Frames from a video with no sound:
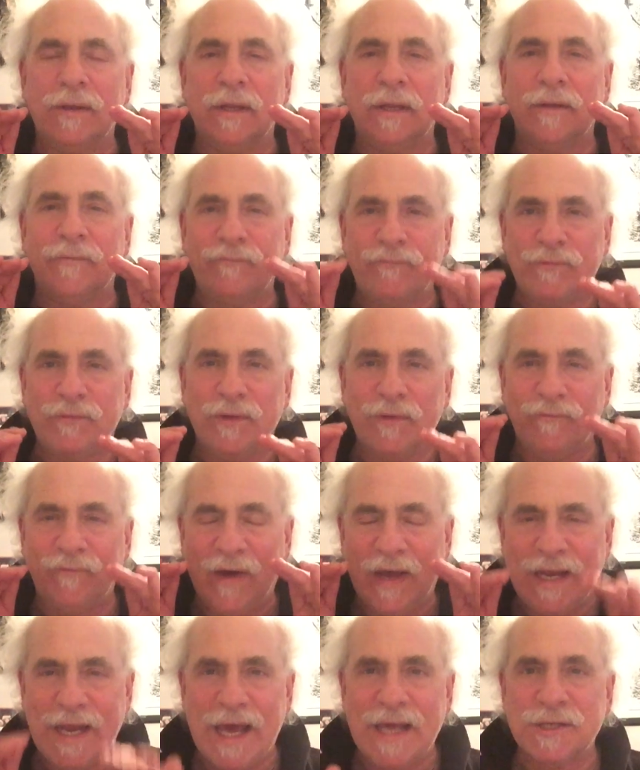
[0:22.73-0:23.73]
the
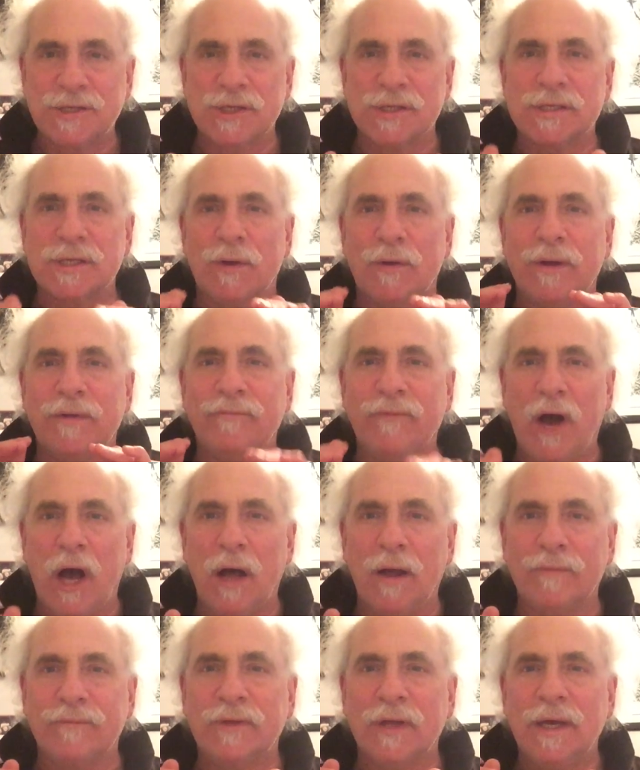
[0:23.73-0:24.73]
financials are
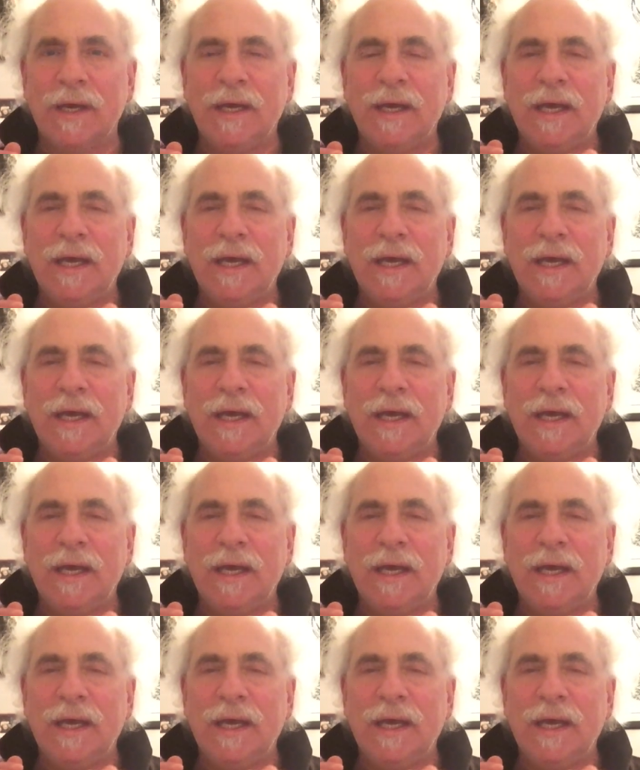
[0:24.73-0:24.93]
involved.